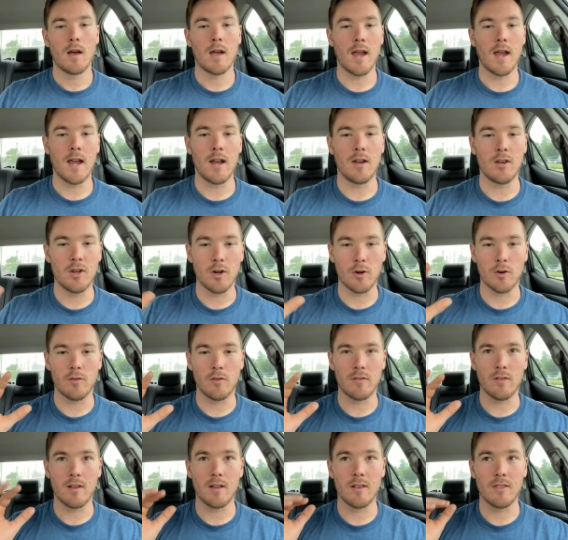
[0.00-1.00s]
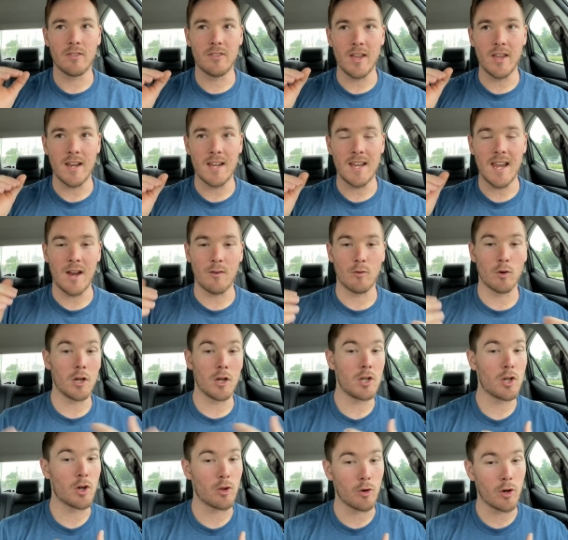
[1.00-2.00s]
and they can't
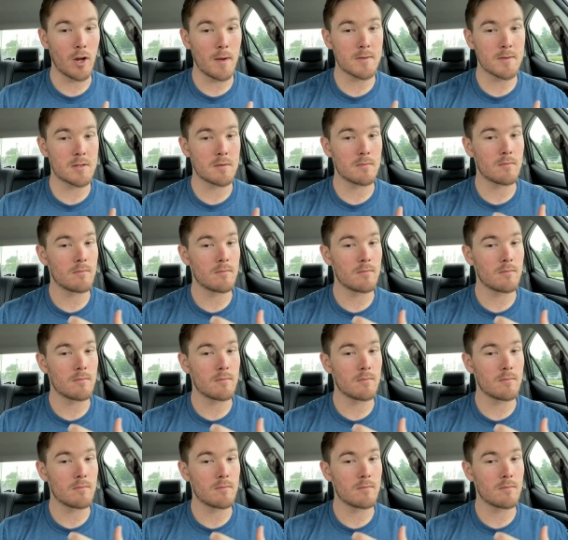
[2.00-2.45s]
really turn their hips